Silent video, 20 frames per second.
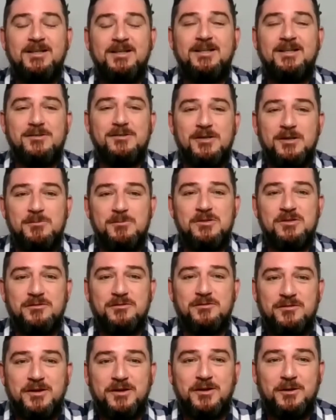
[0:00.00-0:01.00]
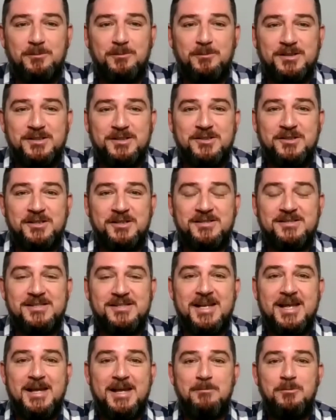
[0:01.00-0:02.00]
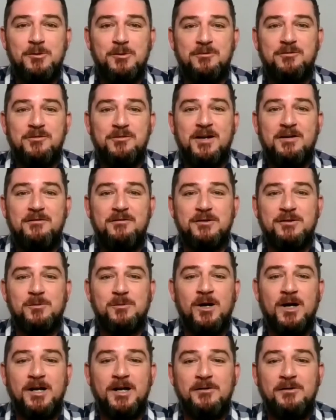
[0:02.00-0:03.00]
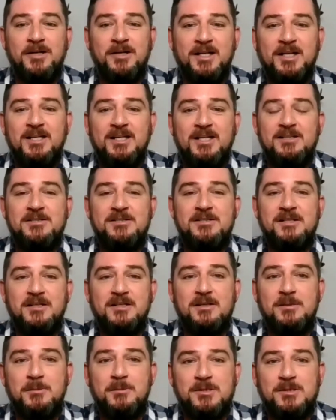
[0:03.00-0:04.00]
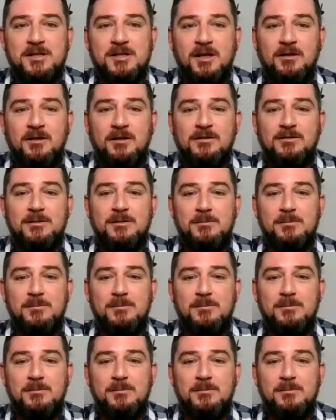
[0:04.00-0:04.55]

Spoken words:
in terms of the competition is name your favorite winery is Diemersdal,